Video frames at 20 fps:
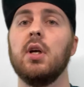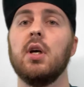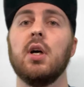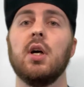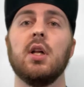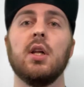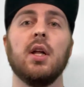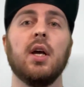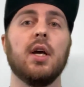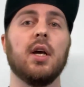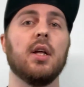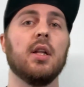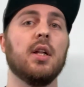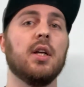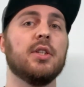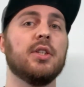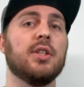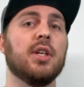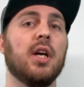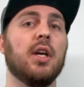
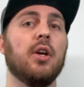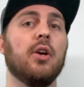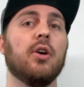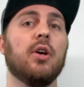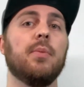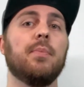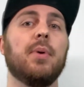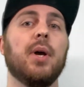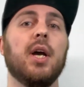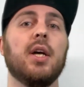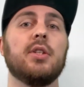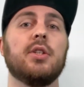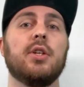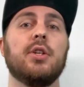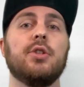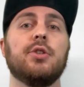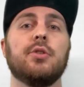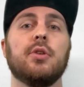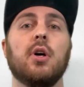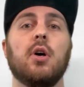Let's say you're in pest
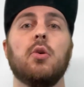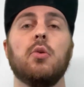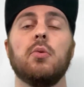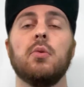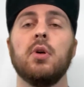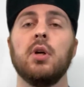control.